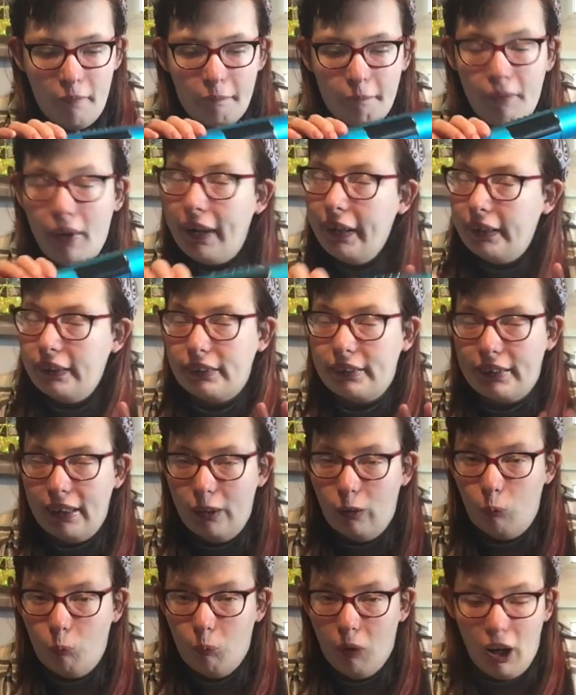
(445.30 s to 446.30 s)
but it still
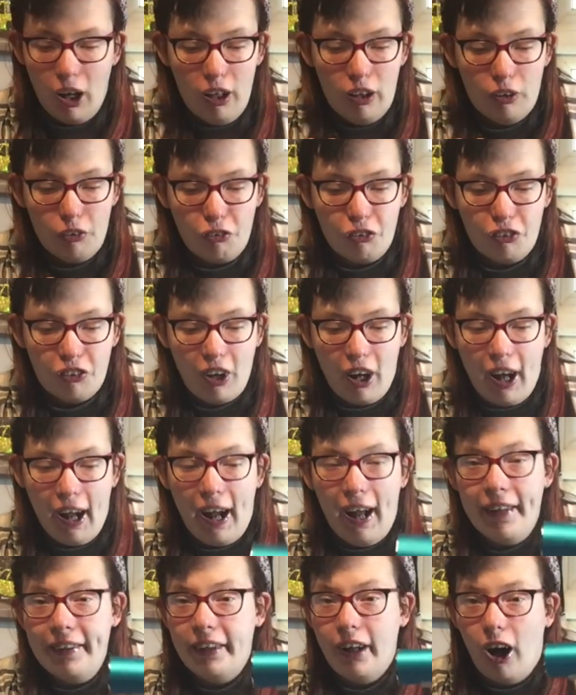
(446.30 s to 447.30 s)
works,
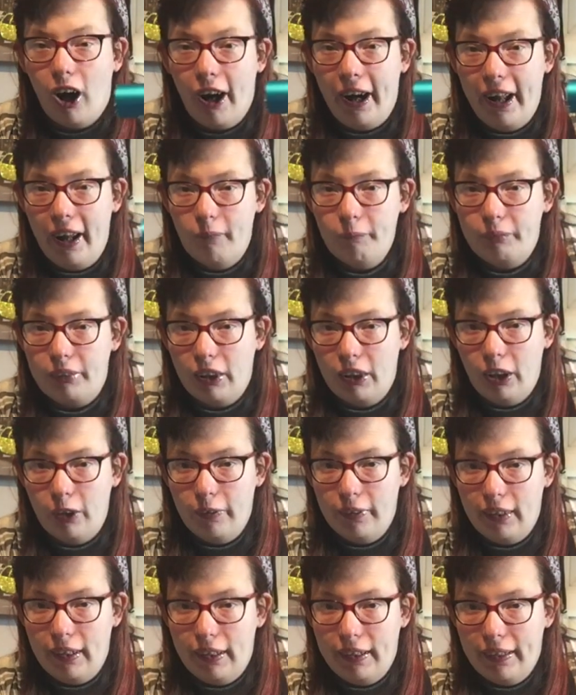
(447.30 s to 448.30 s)
and I
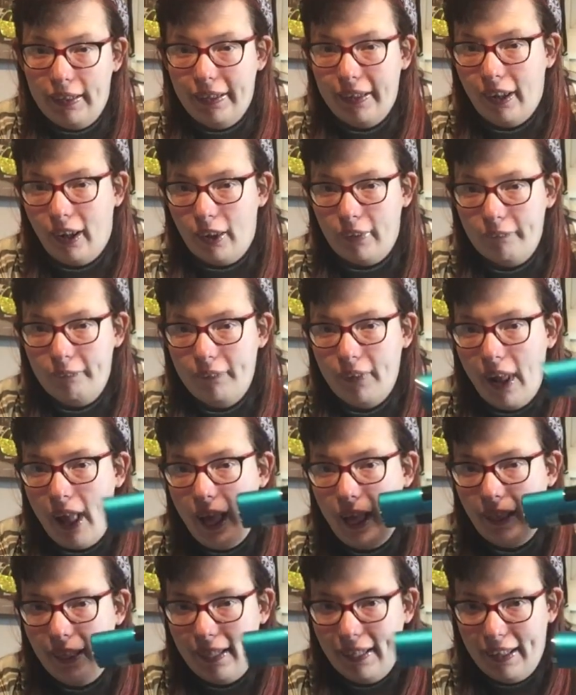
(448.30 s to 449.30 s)
absolutely love
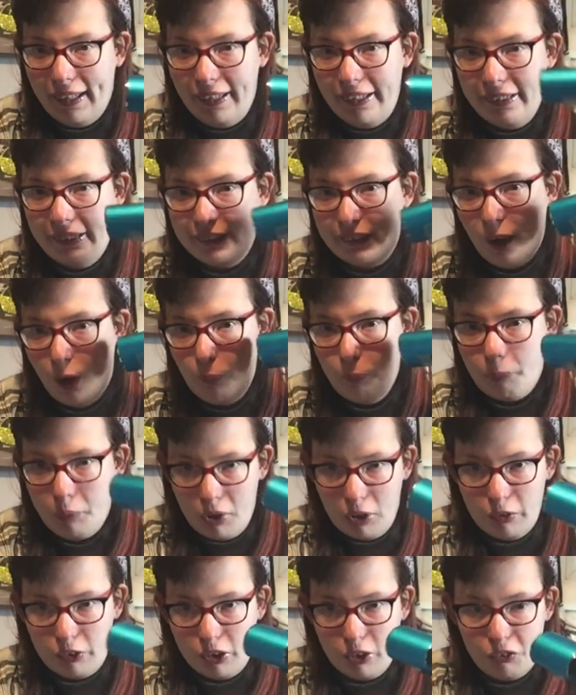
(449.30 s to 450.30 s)
this
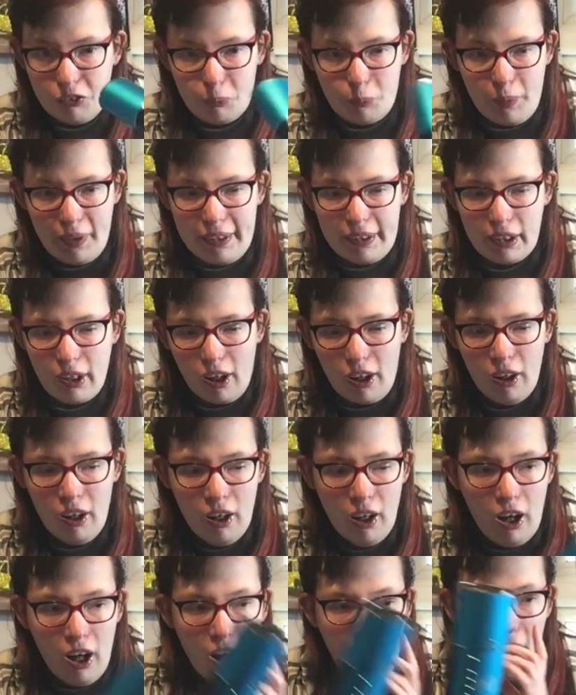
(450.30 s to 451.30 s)
Bluetooth speaker.
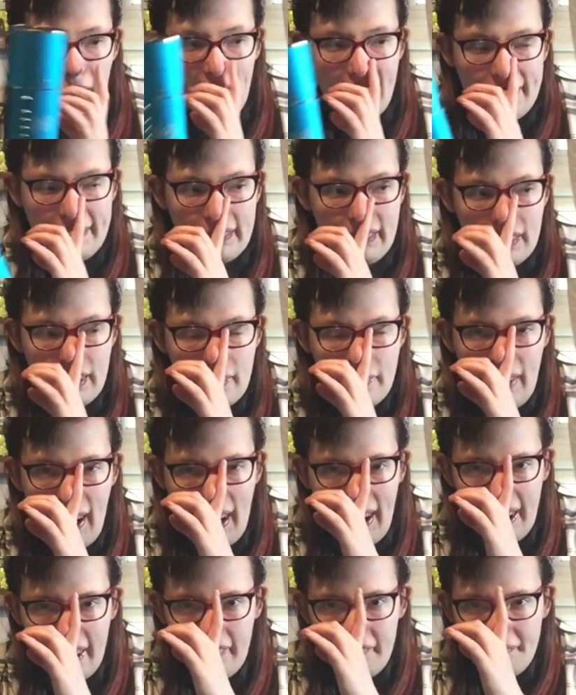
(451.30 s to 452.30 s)
I do
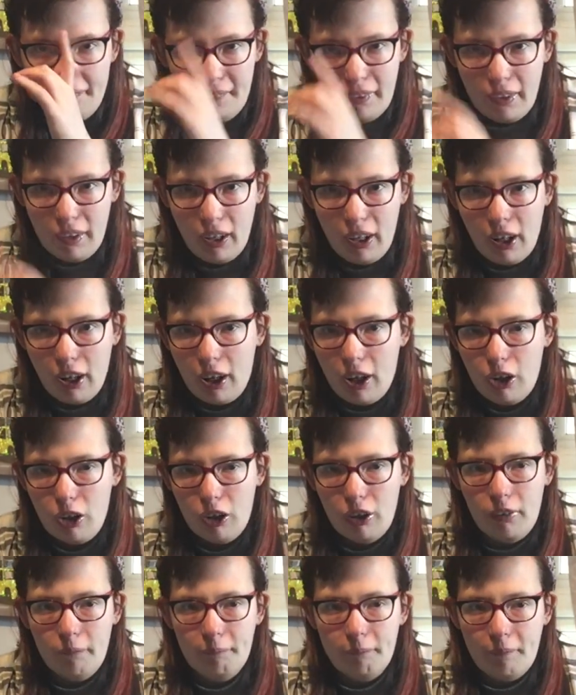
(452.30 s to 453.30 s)
have
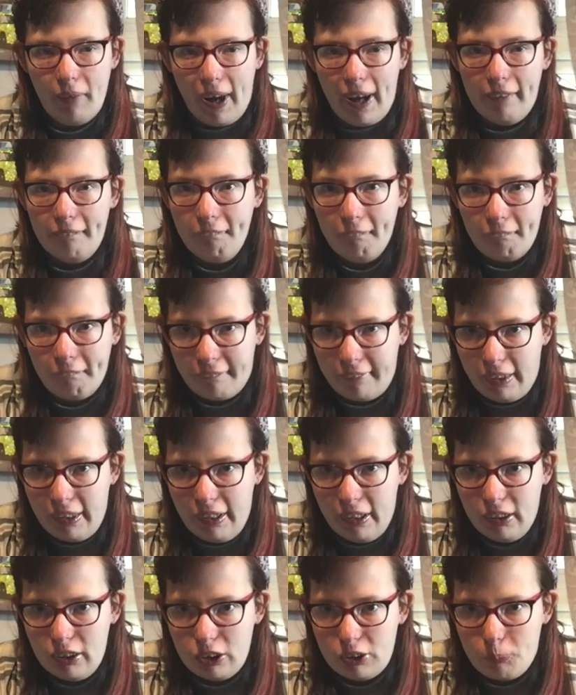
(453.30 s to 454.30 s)
about
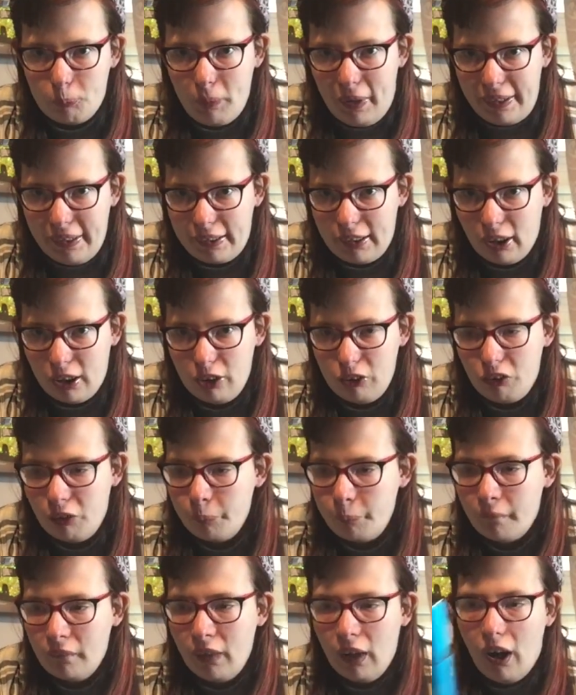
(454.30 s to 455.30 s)
3 speakers.
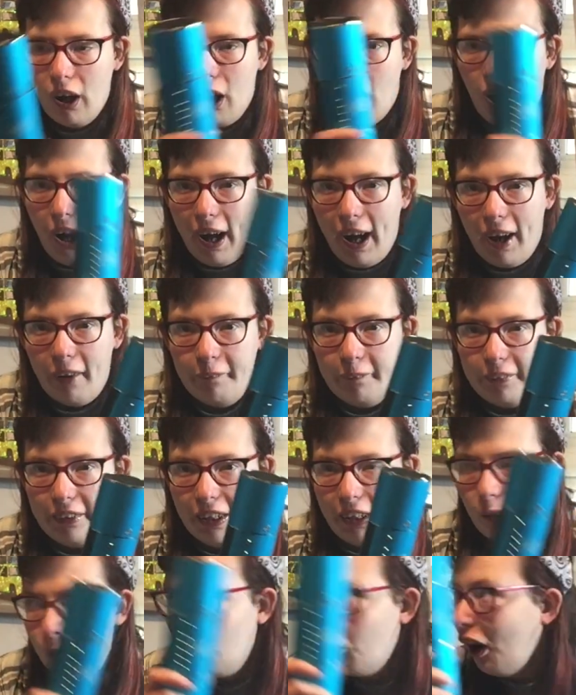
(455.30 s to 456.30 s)
I have
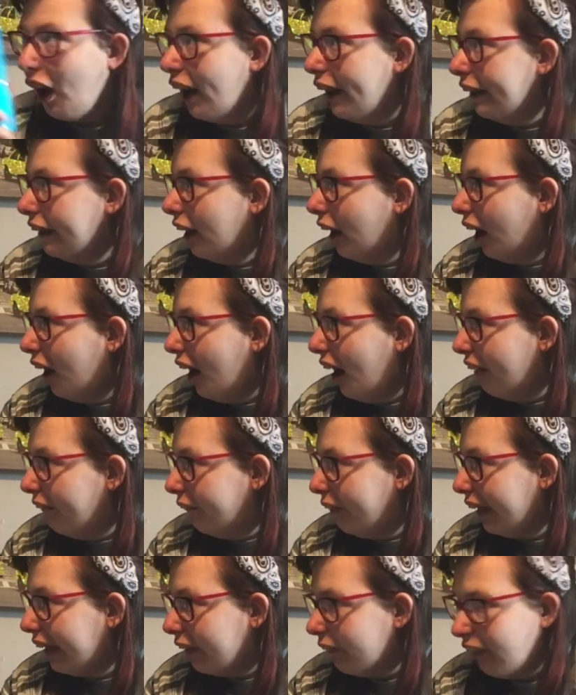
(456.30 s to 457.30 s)
this one, a
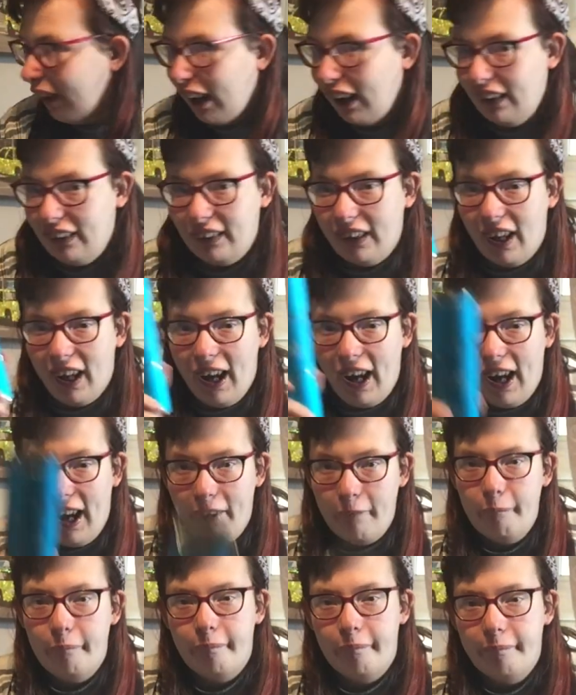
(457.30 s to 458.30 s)
big one,
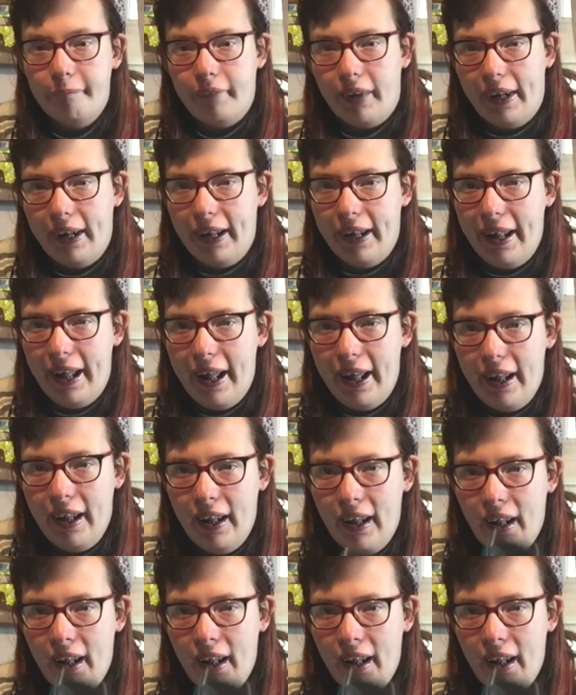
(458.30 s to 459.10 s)
and my